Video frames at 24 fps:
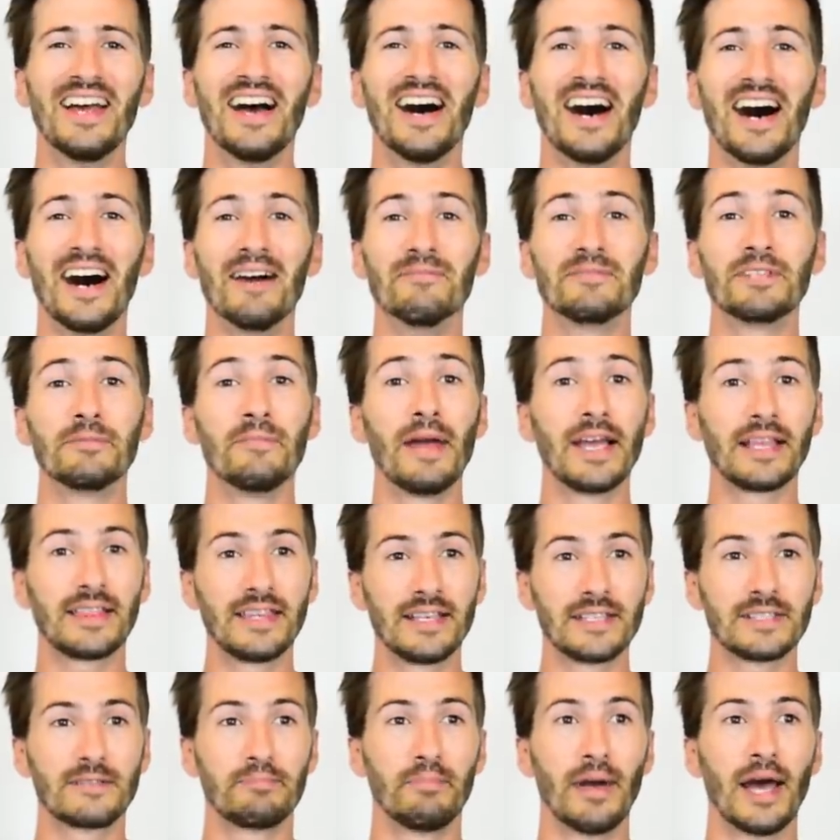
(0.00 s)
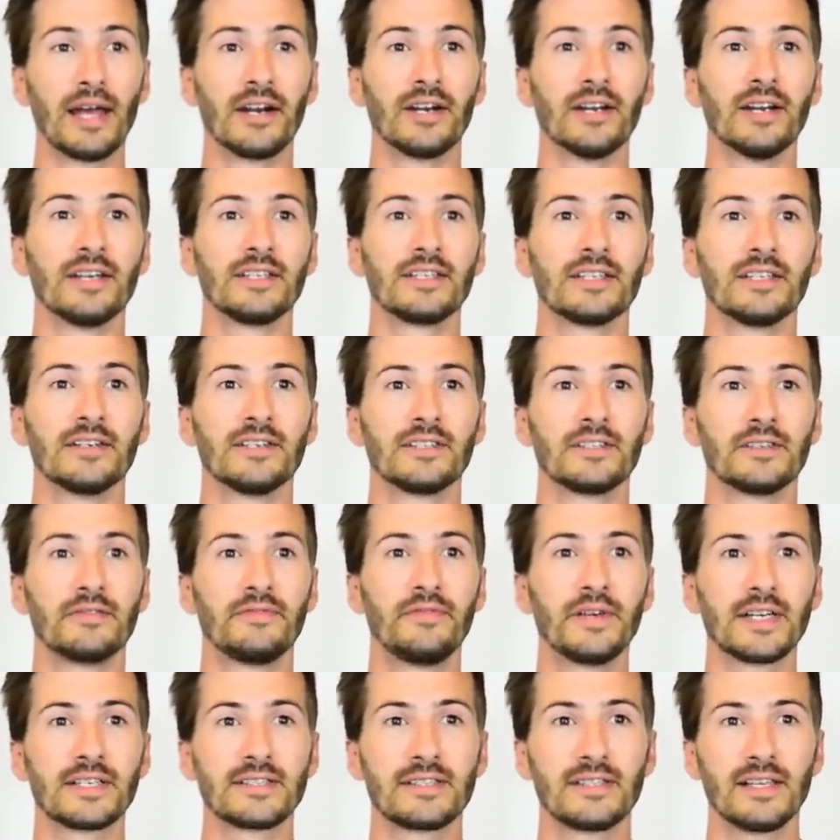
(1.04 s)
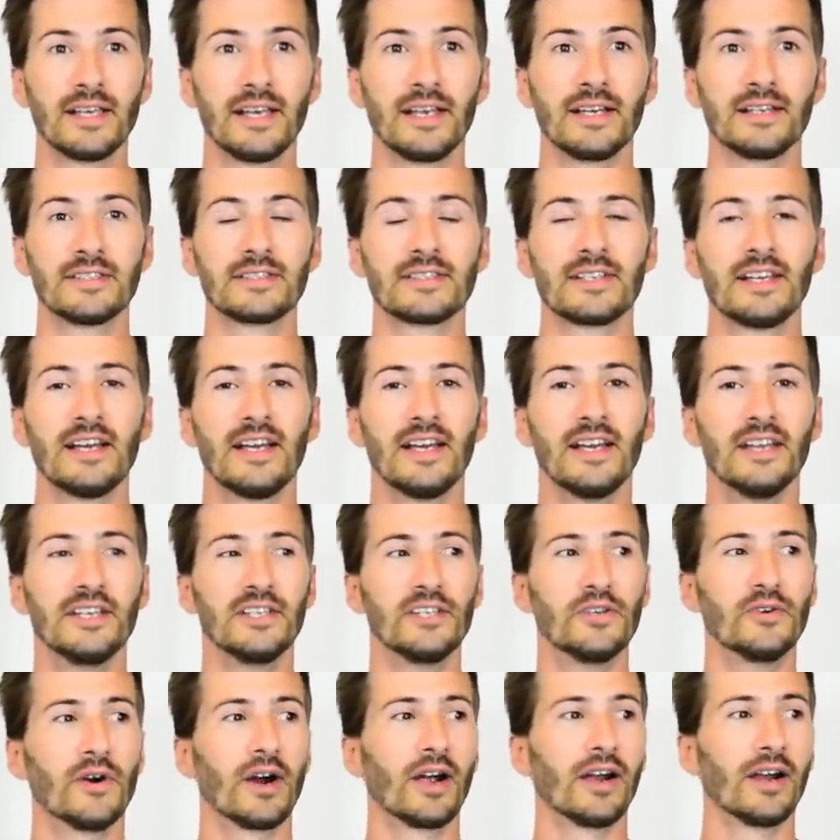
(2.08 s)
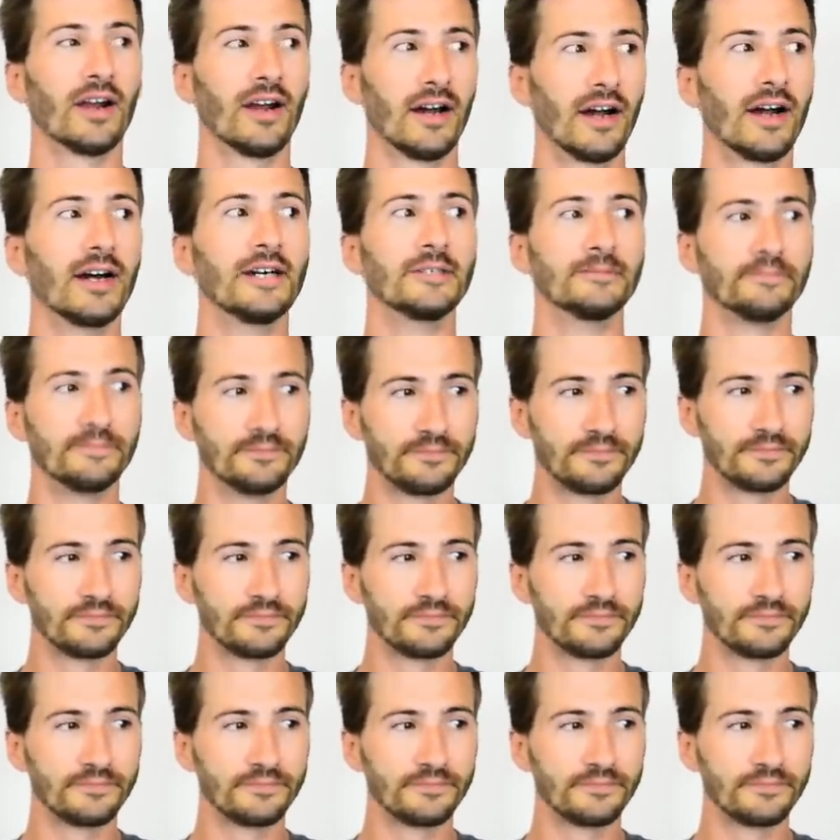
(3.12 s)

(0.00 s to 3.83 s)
to make things better and to fix things, you are,